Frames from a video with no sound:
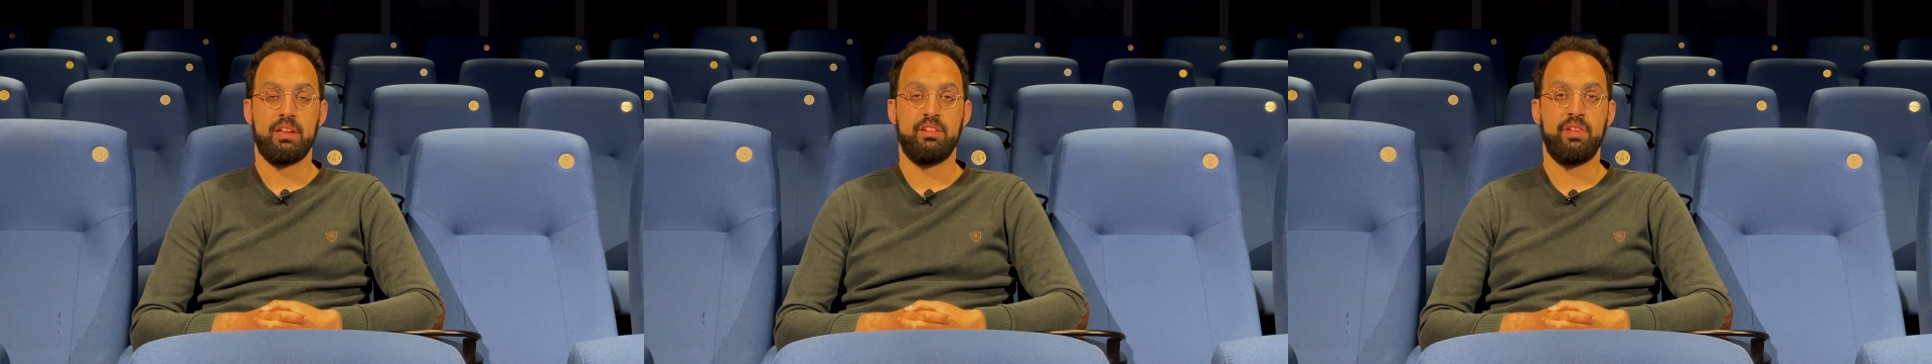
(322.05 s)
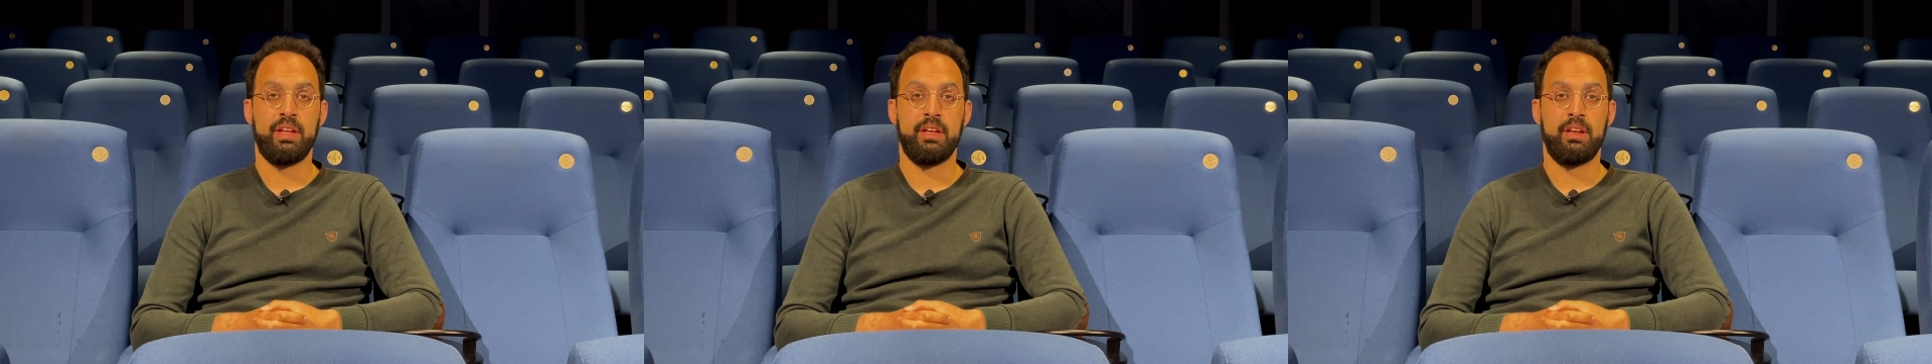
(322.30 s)

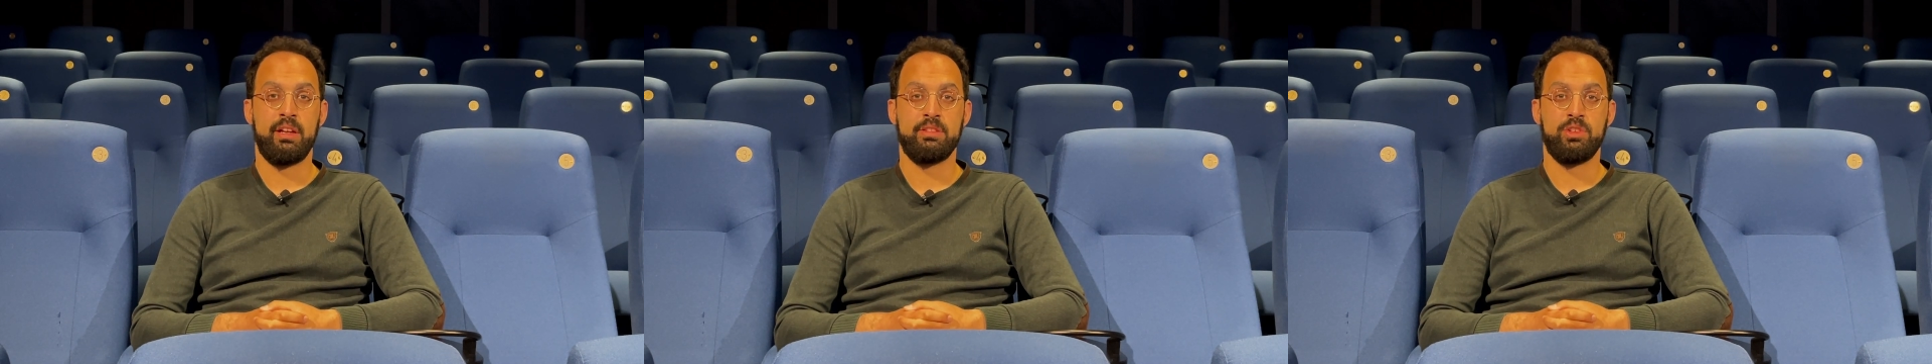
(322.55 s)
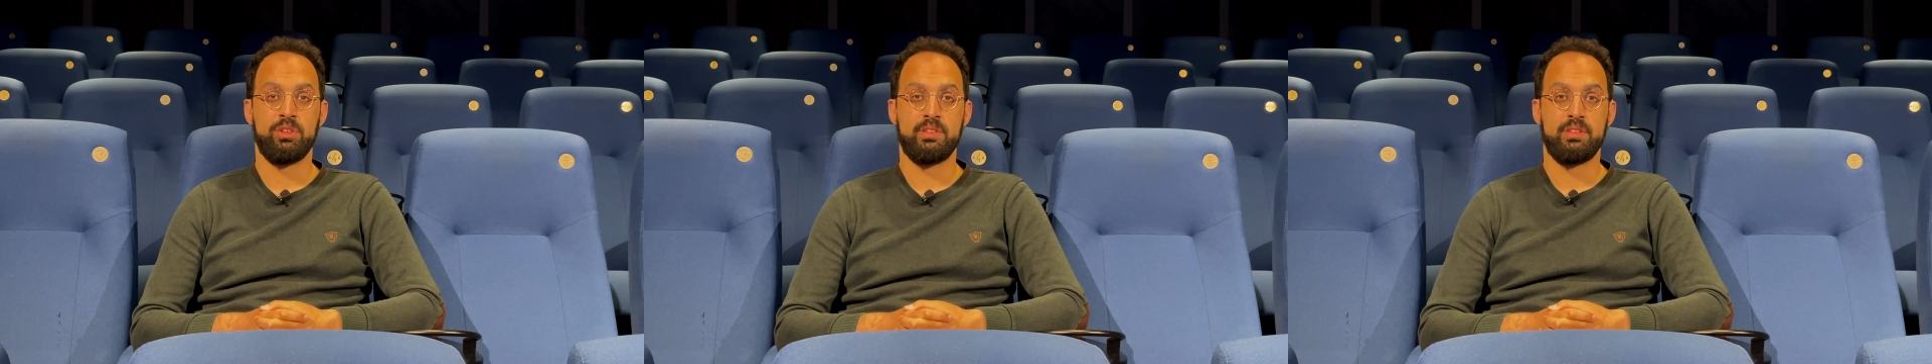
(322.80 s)
Werner
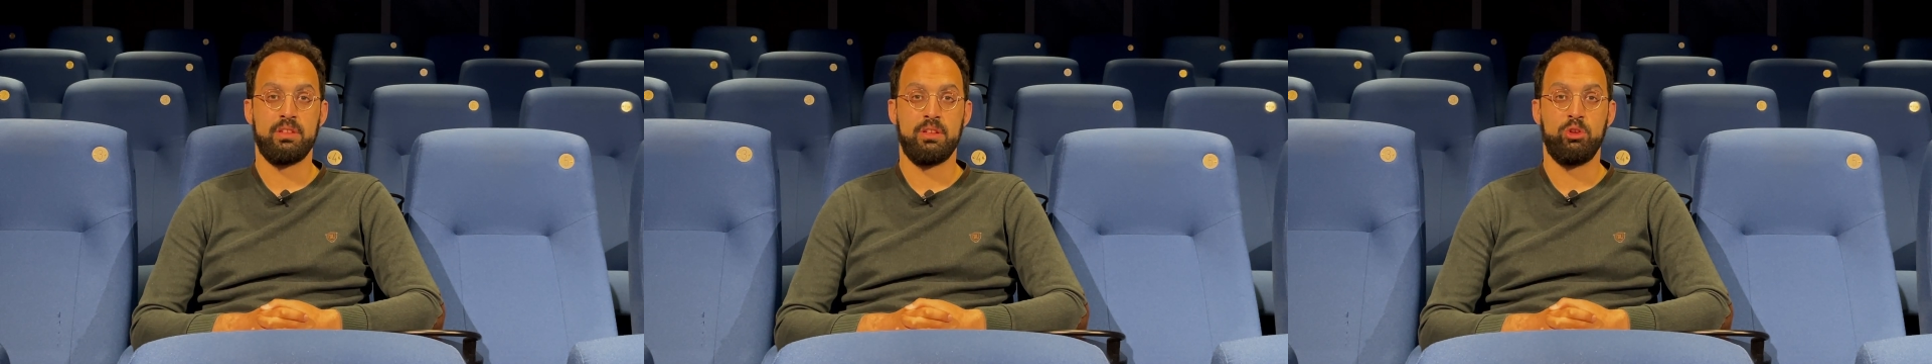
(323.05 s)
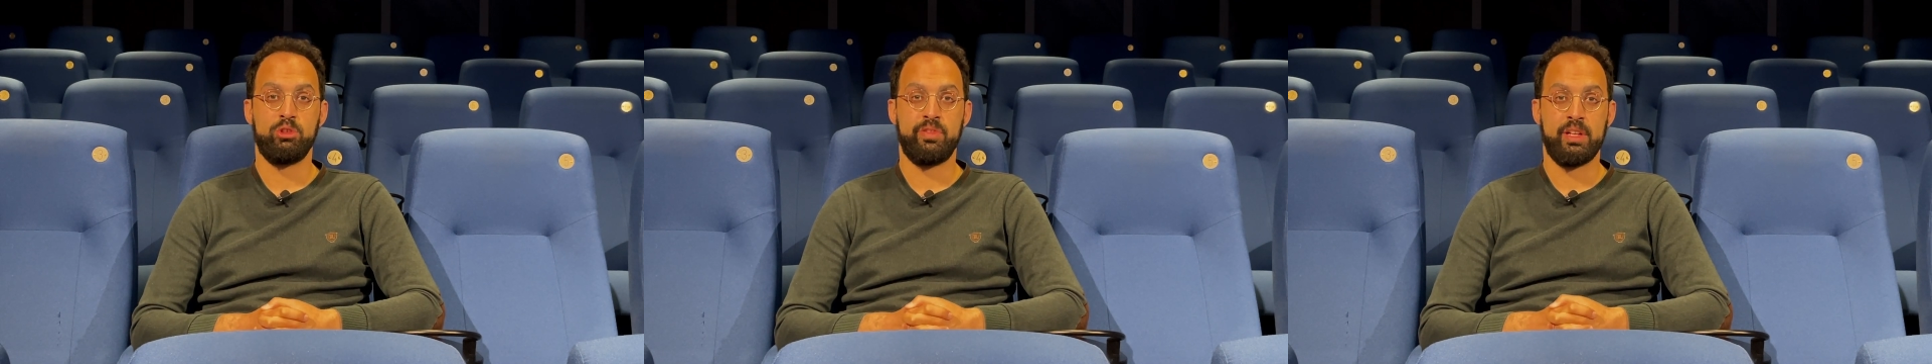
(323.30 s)
Herzog's
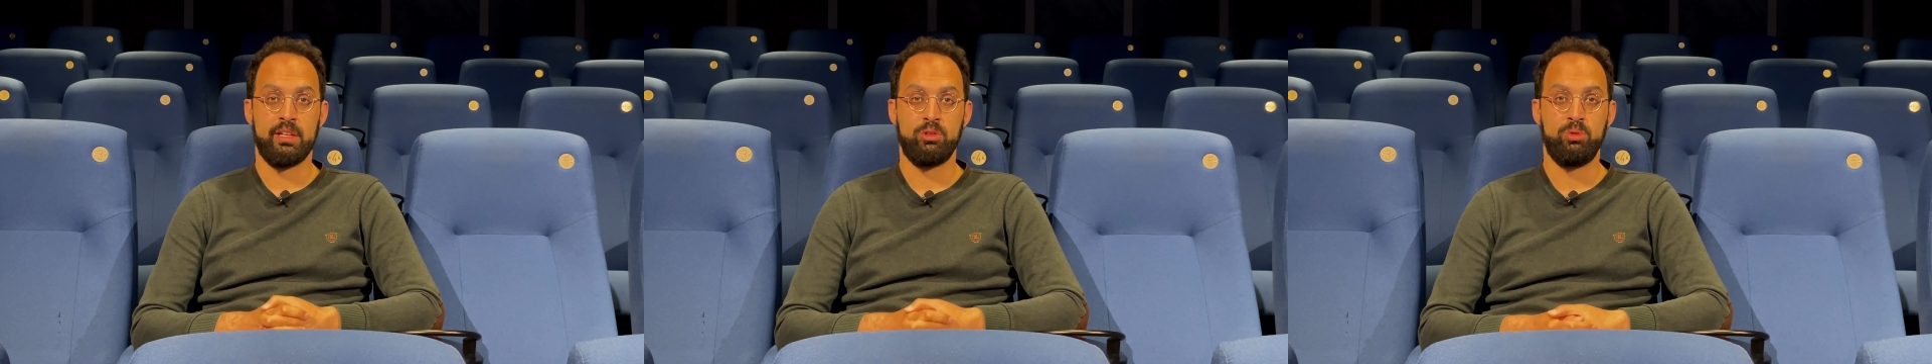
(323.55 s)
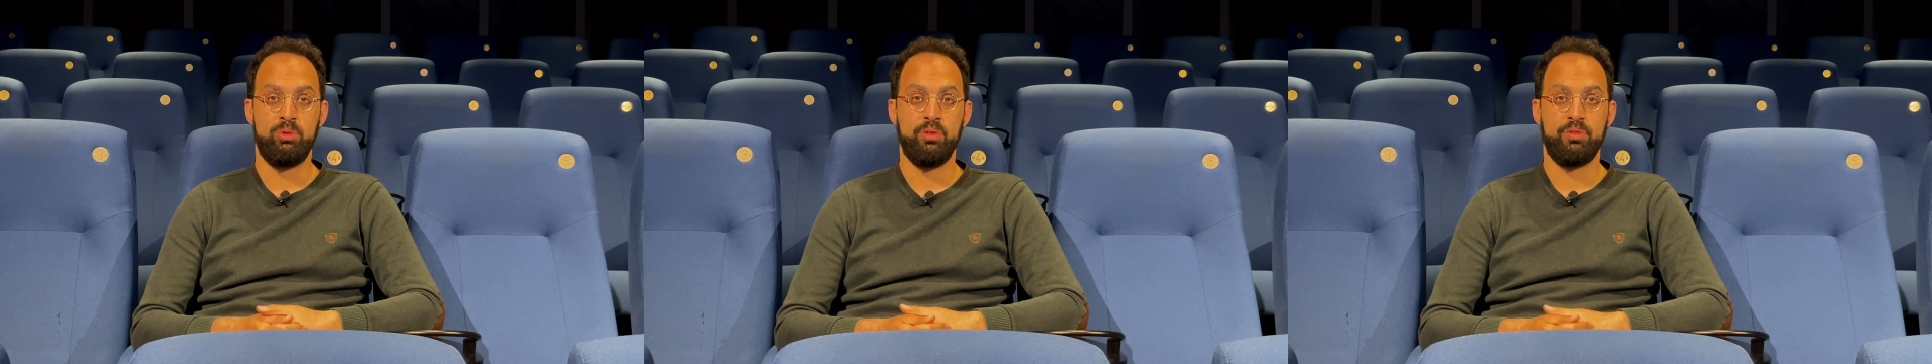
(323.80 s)

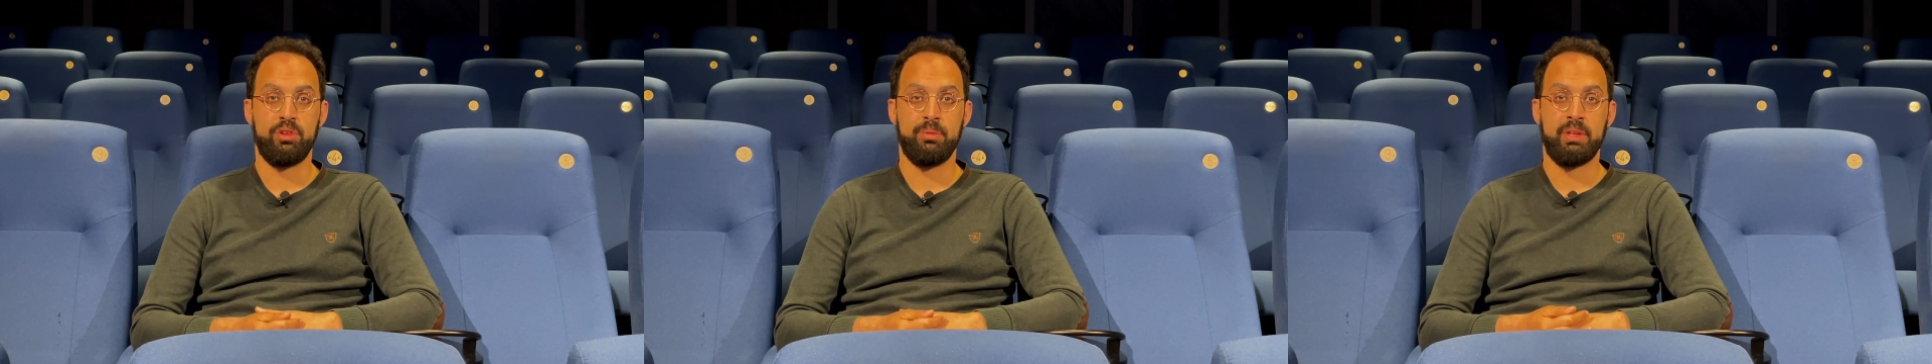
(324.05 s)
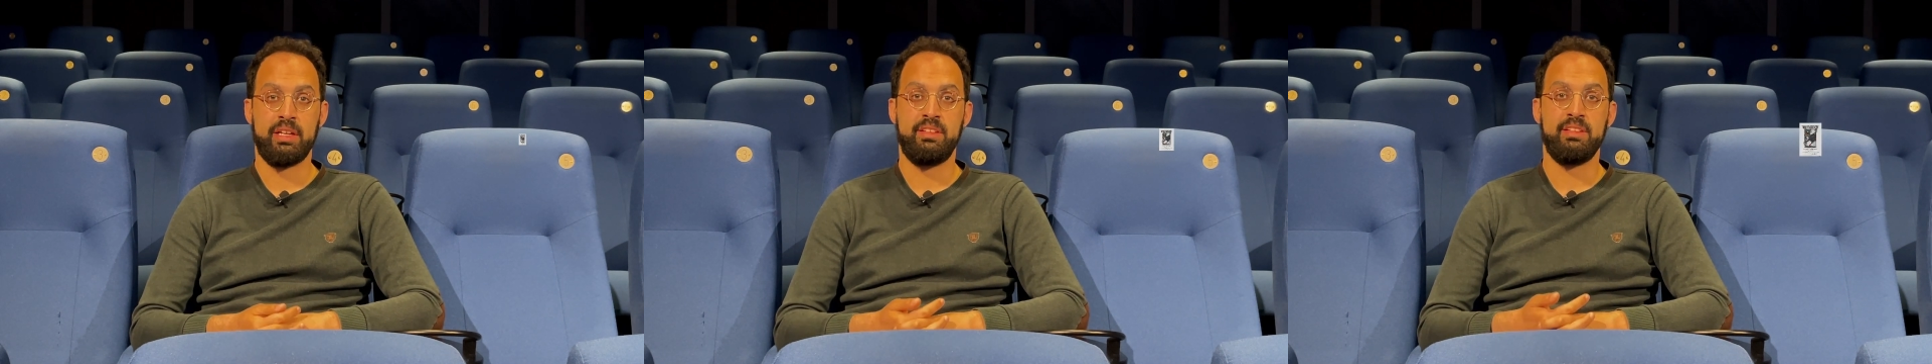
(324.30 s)
Nosferatu from
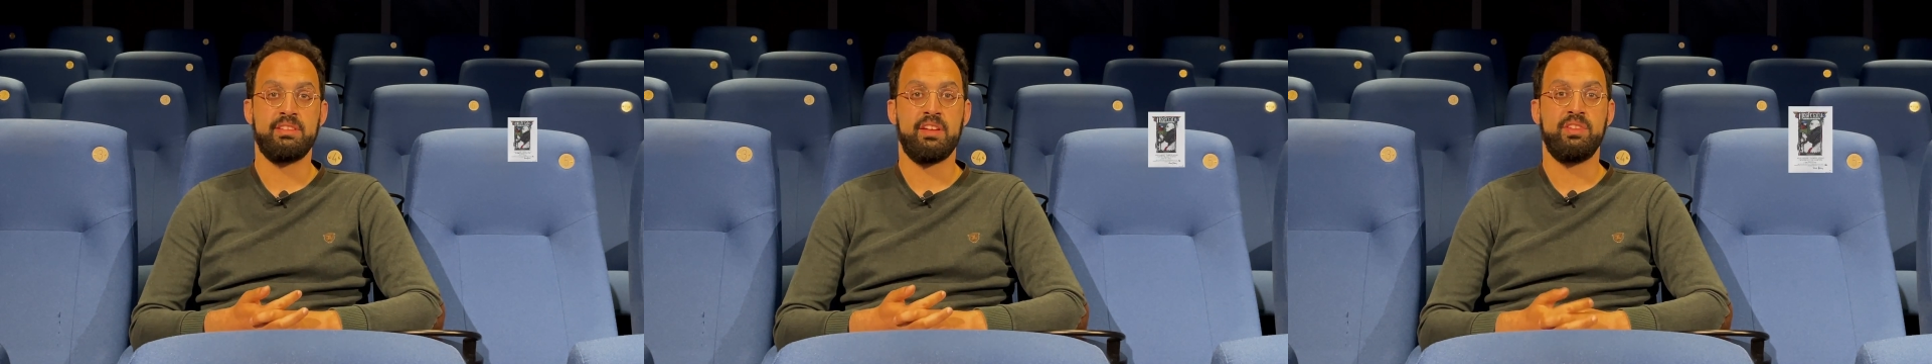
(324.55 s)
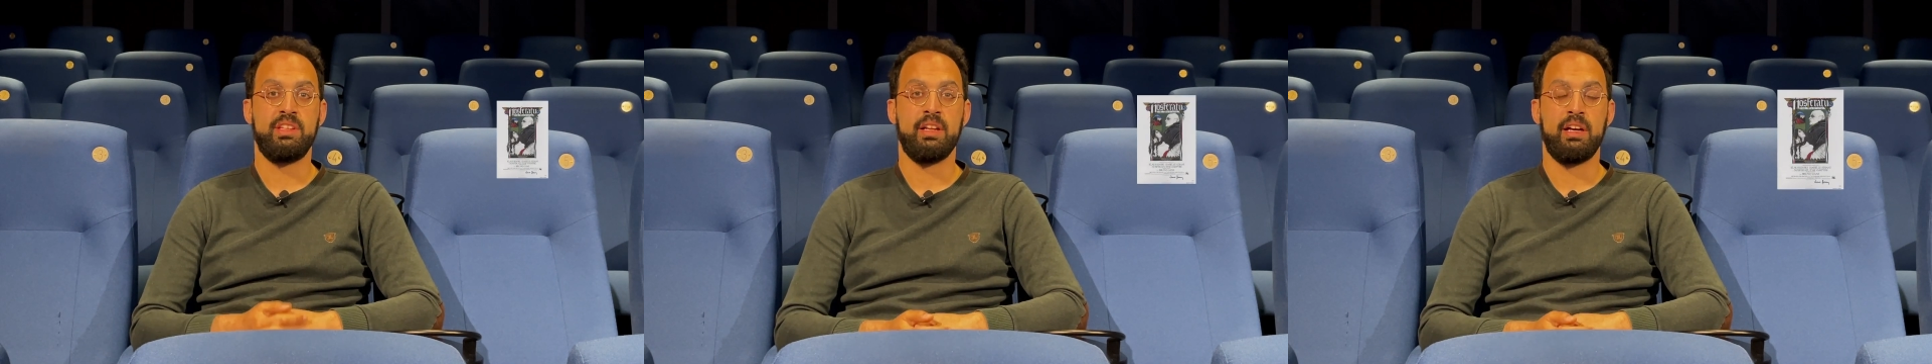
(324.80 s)

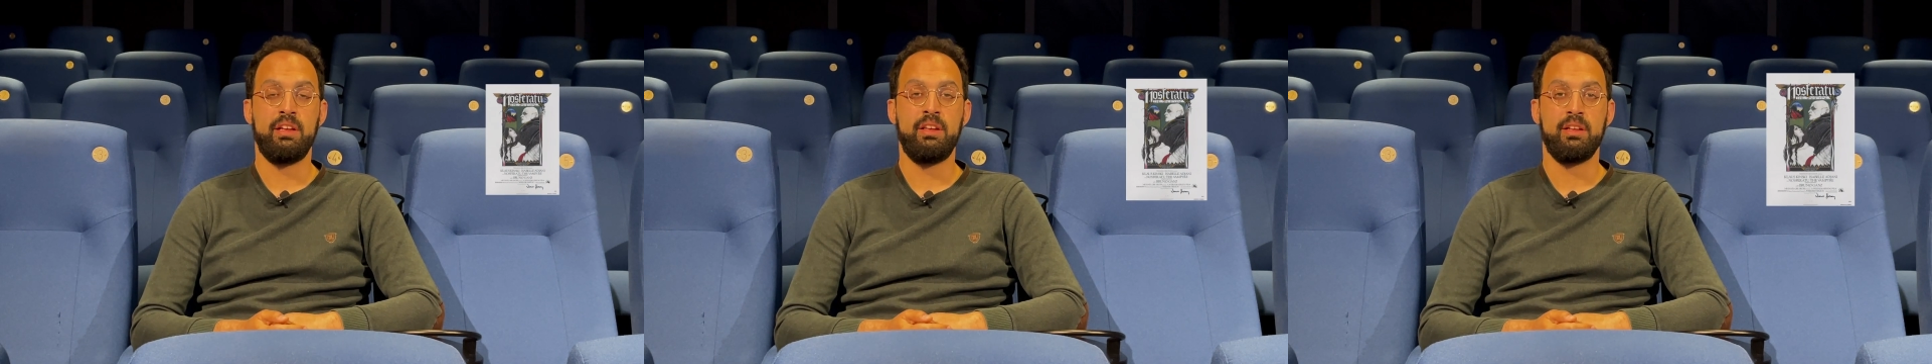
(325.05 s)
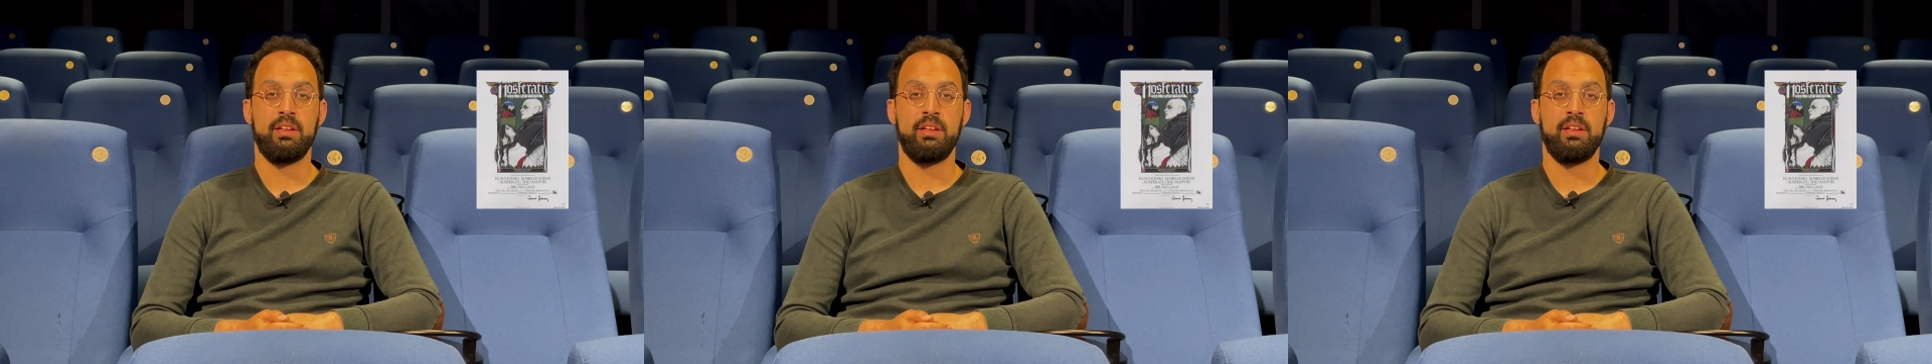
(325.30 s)
1979.